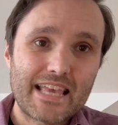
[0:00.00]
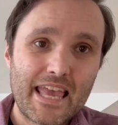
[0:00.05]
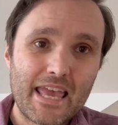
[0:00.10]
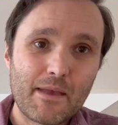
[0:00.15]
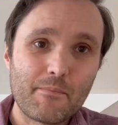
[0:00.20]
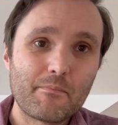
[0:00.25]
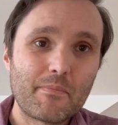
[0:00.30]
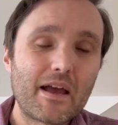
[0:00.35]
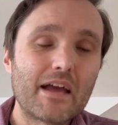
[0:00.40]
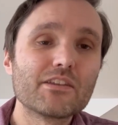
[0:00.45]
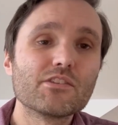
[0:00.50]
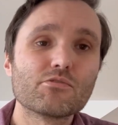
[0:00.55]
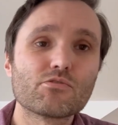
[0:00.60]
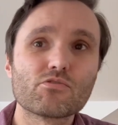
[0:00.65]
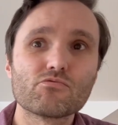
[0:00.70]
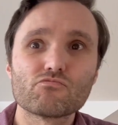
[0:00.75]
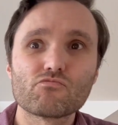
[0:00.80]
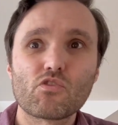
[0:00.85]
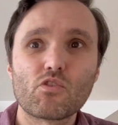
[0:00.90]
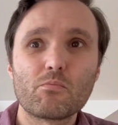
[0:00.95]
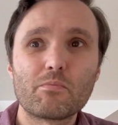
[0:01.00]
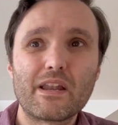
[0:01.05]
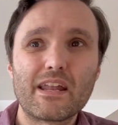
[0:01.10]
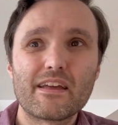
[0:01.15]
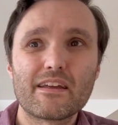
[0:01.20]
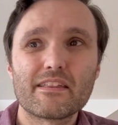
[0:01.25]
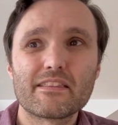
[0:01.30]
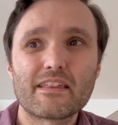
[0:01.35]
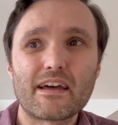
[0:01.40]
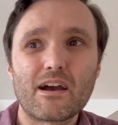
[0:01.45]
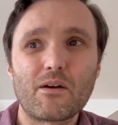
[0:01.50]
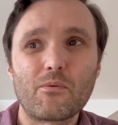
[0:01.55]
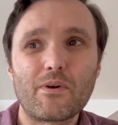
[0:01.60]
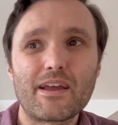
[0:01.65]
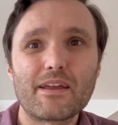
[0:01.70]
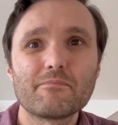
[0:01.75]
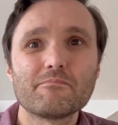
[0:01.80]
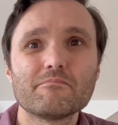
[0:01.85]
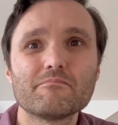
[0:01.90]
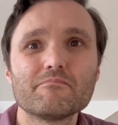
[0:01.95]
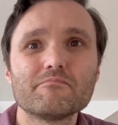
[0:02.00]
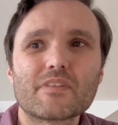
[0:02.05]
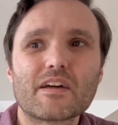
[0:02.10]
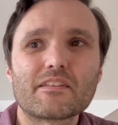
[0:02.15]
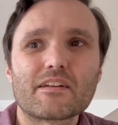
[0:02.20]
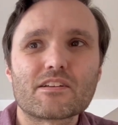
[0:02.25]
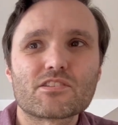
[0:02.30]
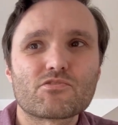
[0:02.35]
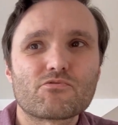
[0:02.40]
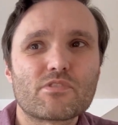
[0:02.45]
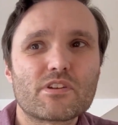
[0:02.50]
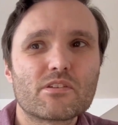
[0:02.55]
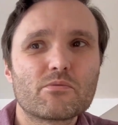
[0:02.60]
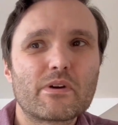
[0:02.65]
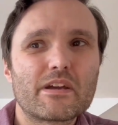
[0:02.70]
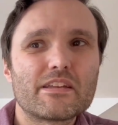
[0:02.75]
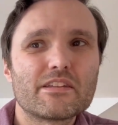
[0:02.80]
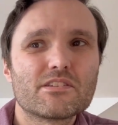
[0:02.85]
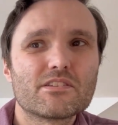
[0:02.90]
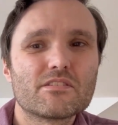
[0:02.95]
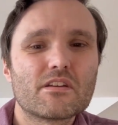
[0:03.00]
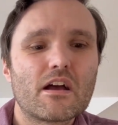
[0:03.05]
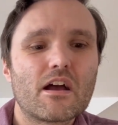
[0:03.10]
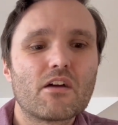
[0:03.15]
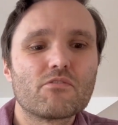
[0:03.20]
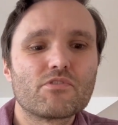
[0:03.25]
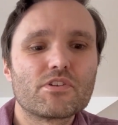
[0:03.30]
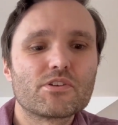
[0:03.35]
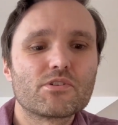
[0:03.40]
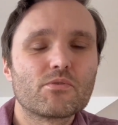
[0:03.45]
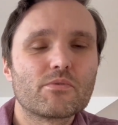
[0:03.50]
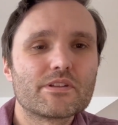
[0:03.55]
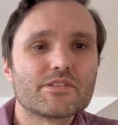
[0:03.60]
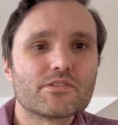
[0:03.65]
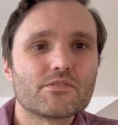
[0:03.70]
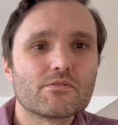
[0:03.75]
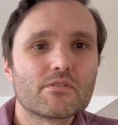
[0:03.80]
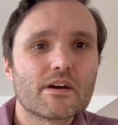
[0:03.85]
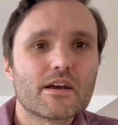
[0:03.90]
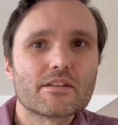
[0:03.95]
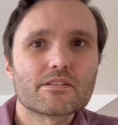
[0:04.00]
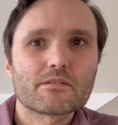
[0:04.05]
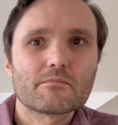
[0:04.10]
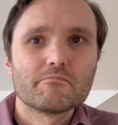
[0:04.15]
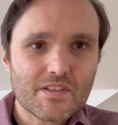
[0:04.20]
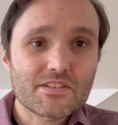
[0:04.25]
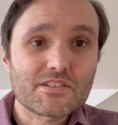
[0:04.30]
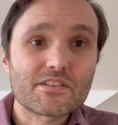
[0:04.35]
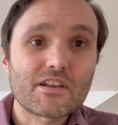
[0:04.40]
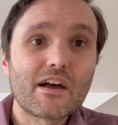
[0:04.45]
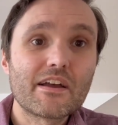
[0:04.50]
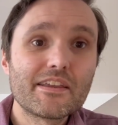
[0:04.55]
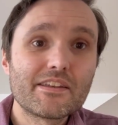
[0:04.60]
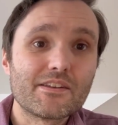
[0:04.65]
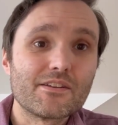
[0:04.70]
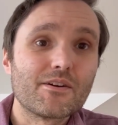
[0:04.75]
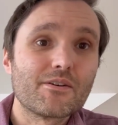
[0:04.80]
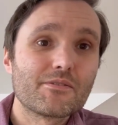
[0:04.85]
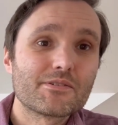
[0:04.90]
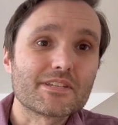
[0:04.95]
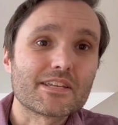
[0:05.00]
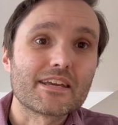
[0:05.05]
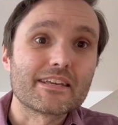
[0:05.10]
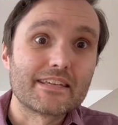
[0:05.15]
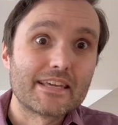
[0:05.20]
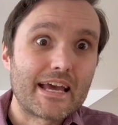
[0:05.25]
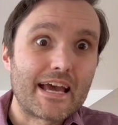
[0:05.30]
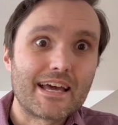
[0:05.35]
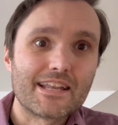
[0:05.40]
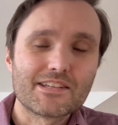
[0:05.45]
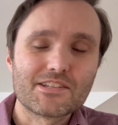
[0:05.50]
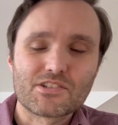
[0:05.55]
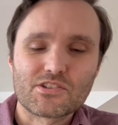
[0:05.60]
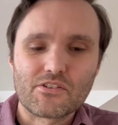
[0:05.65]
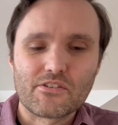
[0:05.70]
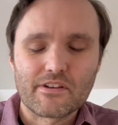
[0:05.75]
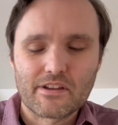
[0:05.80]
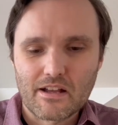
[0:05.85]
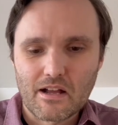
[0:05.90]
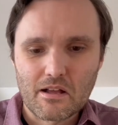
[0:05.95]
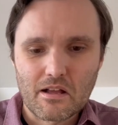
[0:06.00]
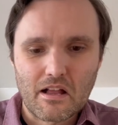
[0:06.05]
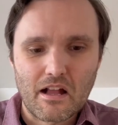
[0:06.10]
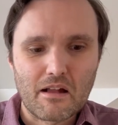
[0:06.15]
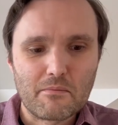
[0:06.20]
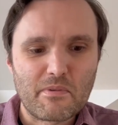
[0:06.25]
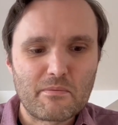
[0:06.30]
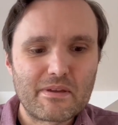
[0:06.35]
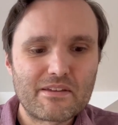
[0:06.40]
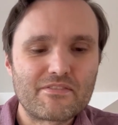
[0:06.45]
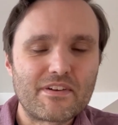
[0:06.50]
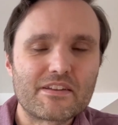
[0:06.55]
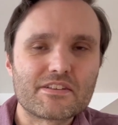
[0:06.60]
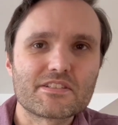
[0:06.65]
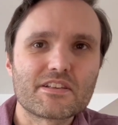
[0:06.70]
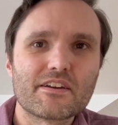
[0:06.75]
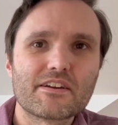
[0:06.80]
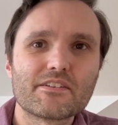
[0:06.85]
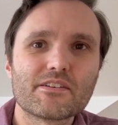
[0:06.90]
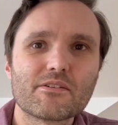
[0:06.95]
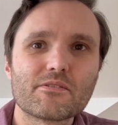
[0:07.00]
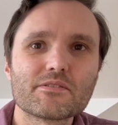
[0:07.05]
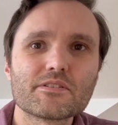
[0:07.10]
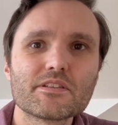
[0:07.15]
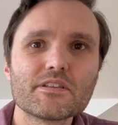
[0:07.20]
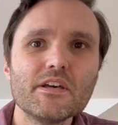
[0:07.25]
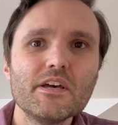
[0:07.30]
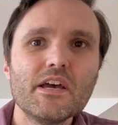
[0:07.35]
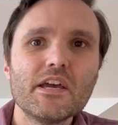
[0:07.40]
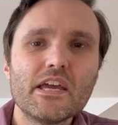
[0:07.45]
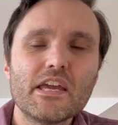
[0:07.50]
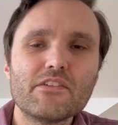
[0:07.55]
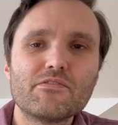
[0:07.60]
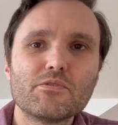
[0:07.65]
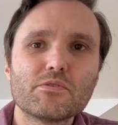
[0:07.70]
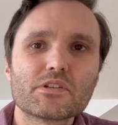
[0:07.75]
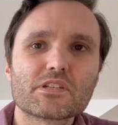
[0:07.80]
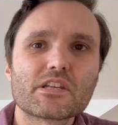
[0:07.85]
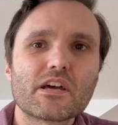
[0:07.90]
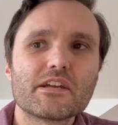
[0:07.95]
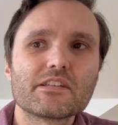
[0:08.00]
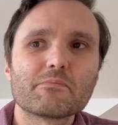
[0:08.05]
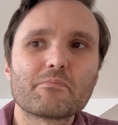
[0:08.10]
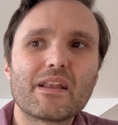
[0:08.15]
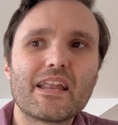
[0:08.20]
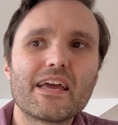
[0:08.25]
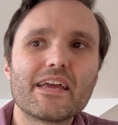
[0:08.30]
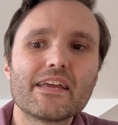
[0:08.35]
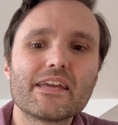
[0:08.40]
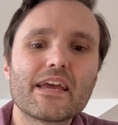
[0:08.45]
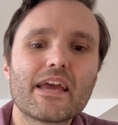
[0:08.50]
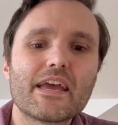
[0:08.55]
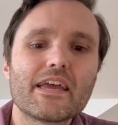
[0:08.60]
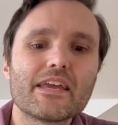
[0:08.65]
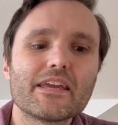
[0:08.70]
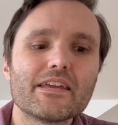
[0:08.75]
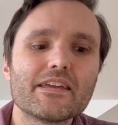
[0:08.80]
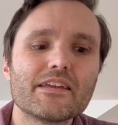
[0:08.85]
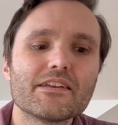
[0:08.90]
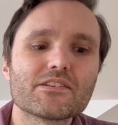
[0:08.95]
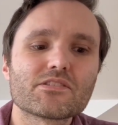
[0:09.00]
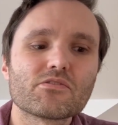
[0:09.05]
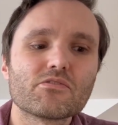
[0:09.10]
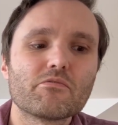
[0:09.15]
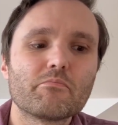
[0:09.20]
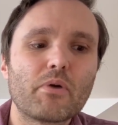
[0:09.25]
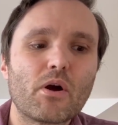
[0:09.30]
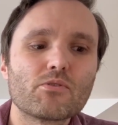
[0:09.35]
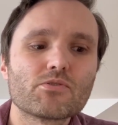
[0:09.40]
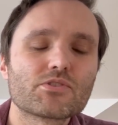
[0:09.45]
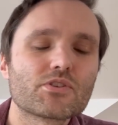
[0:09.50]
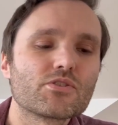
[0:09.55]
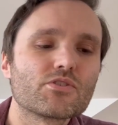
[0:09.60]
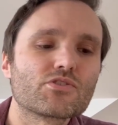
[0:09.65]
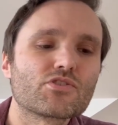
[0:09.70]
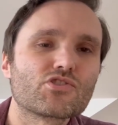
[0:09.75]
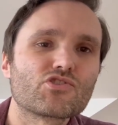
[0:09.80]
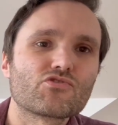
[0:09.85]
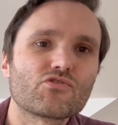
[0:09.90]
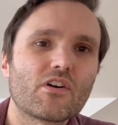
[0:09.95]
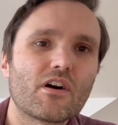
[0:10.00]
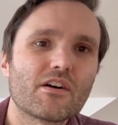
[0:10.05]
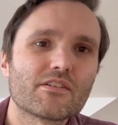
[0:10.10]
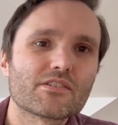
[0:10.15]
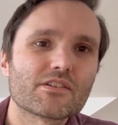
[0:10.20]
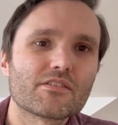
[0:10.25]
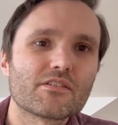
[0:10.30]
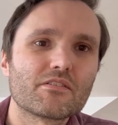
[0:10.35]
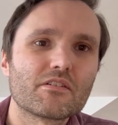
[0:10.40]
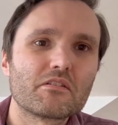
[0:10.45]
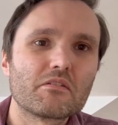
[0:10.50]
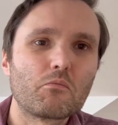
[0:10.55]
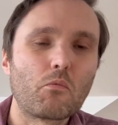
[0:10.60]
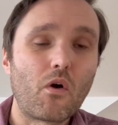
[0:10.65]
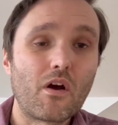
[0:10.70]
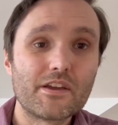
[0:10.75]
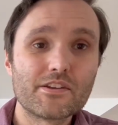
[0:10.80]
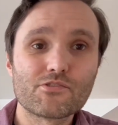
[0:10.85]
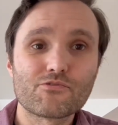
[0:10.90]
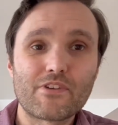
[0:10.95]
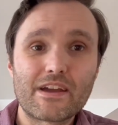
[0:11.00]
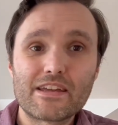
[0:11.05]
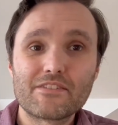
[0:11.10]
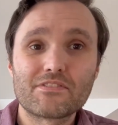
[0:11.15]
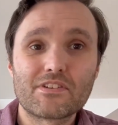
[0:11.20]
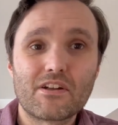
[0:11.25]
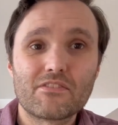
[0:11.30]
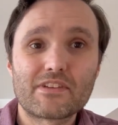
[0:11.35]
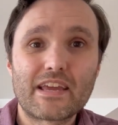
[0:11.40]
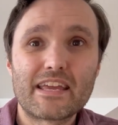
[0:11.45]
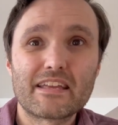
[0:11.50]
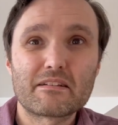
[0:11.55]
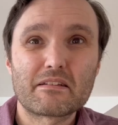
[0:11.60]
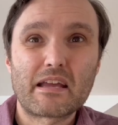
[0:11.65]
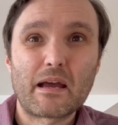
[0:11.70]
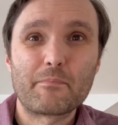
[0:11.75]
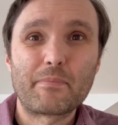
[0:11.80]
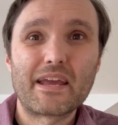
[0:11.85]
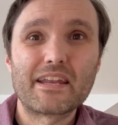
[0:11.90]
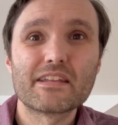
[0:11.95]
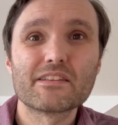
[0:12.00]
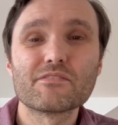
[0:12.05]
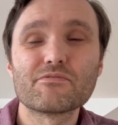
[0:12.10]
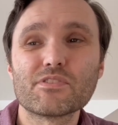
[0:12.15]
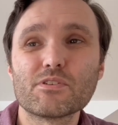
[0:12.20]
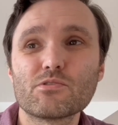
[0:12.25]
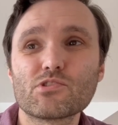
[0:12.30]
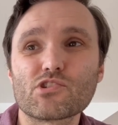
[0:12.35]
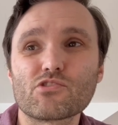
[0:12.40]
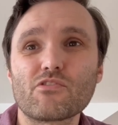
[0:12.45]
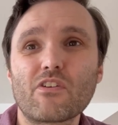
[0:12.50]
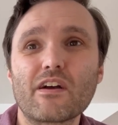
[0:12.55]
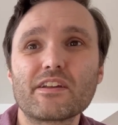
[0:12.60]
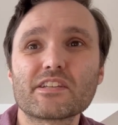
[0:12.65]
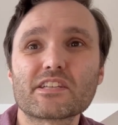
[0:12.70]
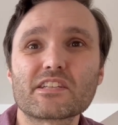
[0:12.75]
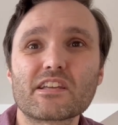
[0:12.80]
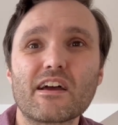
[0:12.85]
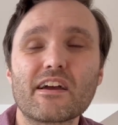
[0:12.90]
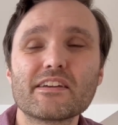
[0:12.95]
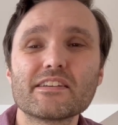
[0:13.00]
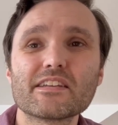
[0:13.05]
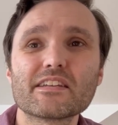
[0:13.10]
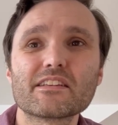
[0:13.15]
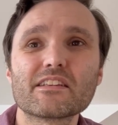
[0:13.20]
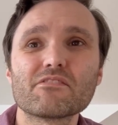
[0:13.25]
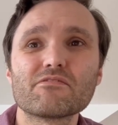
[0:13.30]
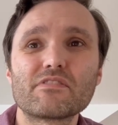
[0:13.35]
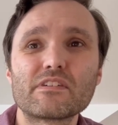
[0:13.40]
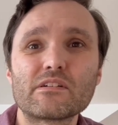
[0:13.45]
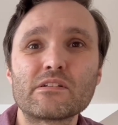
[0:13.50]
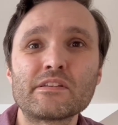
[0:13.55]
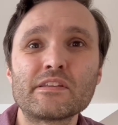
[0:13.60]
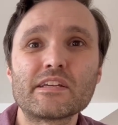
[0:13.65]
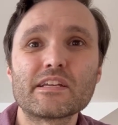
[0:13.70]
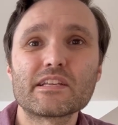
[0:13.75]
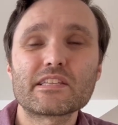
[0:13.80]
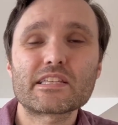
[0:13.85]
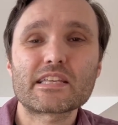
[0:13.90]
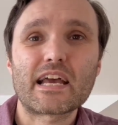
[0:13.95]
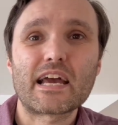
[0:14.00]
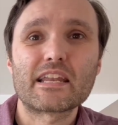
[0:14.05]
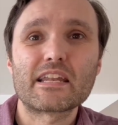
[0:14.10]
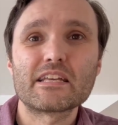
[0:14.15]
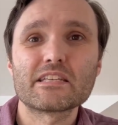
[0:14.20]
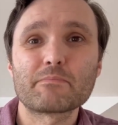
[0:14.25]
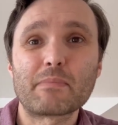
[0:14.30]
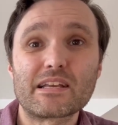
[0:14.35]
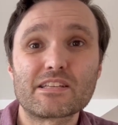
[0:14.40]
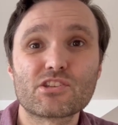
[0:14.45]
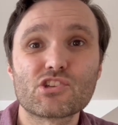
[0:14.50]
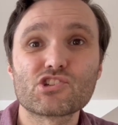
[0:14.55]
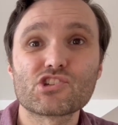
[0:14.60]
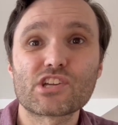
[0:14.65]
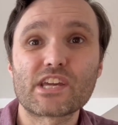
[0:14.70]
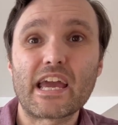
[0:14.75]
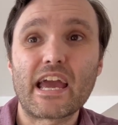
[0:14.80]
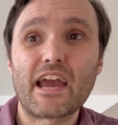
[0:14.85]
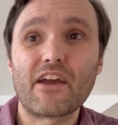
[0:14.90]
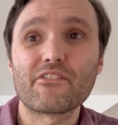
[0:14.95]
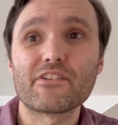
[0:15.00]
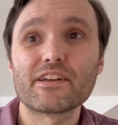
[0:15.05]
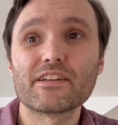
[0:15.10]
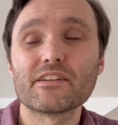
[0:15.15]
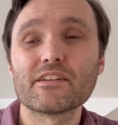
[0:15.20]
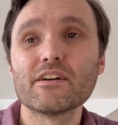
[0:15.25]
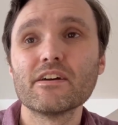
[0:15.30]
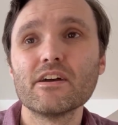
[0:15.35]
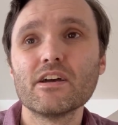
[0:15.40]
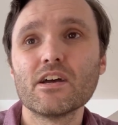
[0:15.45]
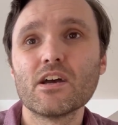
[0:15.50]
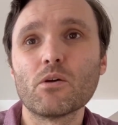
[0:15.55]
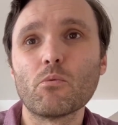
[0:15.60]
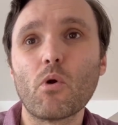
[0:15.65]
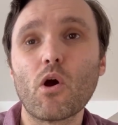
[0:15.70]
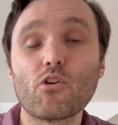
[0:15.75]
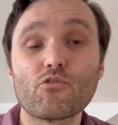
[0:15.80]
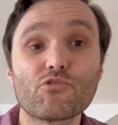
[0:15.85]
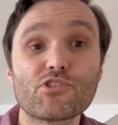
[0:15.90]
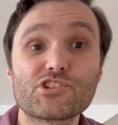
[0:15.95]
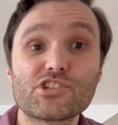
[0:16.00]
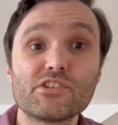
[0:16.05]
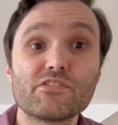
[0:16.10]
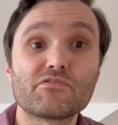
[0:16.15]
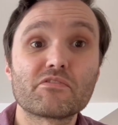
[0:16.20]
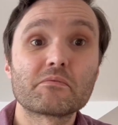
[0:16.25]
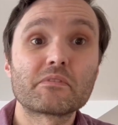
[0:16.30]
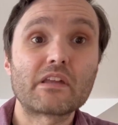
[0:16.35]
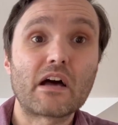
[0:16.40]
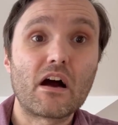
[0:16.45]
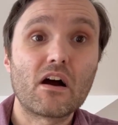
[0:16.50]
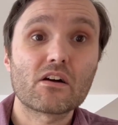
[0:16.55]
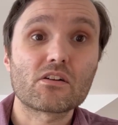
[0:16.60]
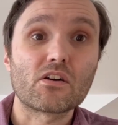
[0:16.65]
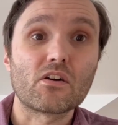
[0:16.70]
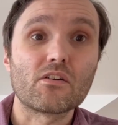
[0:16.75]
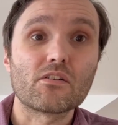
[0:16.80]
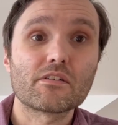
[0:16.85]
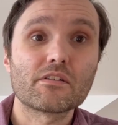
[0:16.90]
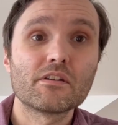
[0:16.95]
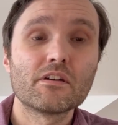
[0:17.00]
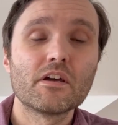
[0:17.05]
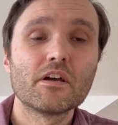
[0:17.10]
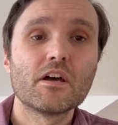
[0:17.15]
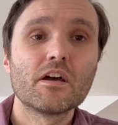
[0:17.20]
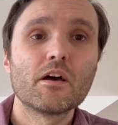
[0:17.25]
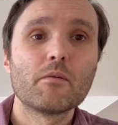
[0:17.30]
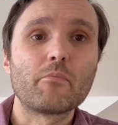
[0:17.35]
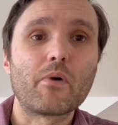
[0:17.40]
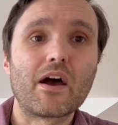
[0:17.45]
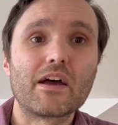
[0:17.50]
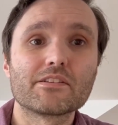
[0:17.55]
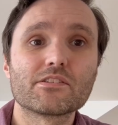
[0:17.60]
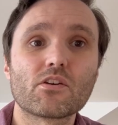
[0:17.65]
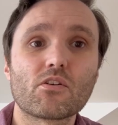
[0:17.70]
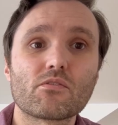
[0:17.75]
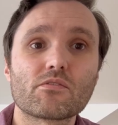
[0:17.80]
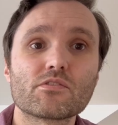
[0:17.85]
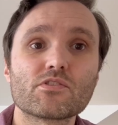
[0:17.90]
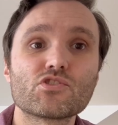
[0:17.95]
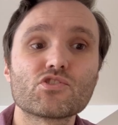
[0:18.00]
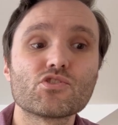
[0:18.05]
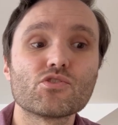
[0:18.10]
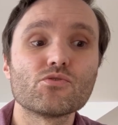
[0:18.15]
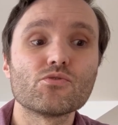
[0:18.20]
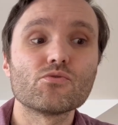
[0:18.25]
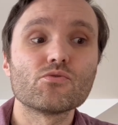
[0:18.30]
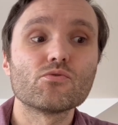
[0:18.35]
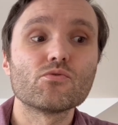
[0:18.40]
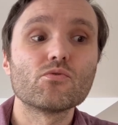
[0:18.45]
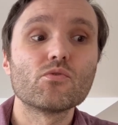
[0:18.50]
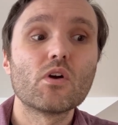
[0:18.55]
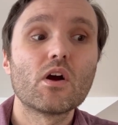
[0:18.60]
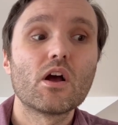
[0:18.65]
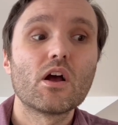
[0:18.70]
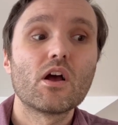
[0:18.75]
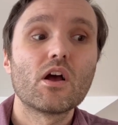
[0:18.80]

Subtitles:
him and you can roleplay it that way. I think that's a really cool way to do that. Side note, again, sorry, I'm a big fan of side notes. If you decide to play a sort of post-CoS Strahd wider Ravenloft campaign in the future, I decided that Vilnius and his Master Jakarian were originally from Darkon, but had gone to